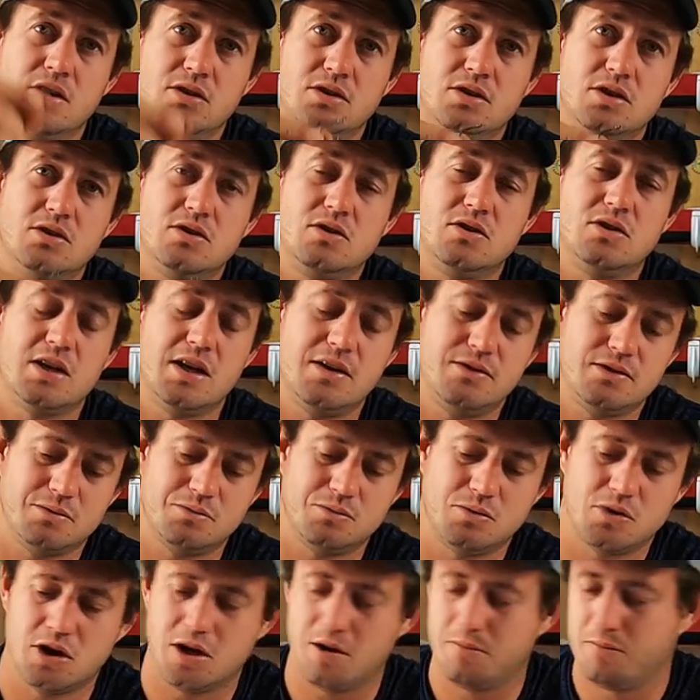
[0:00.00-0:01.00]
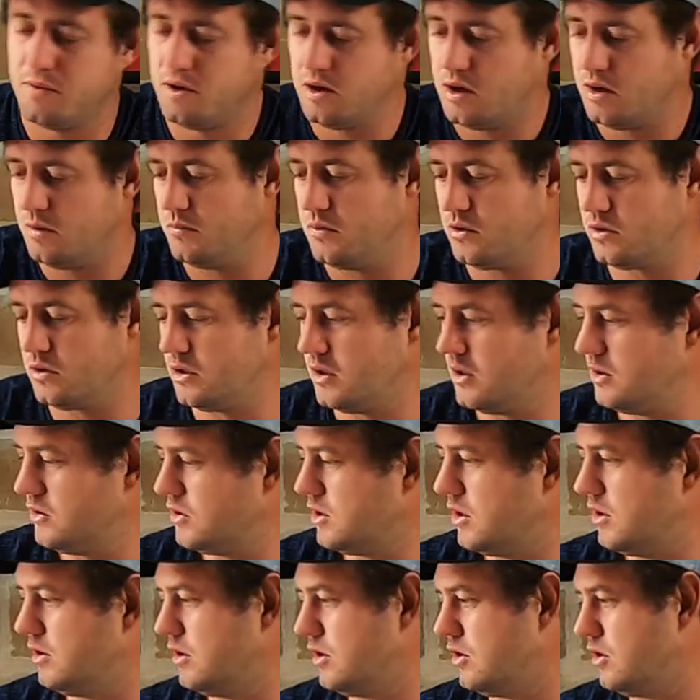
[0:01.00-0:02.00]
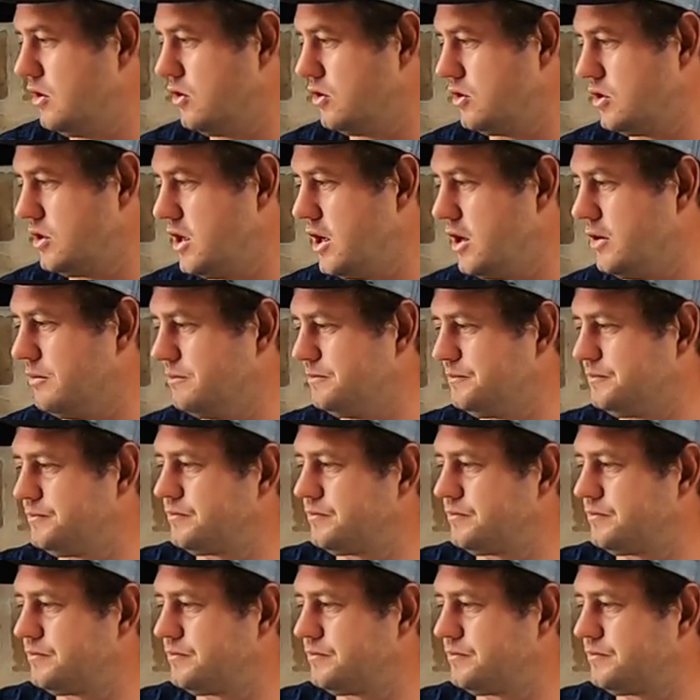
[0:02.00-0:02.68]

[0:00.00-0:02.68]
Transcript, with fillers: just to save some time, I'm not going to show the knot now.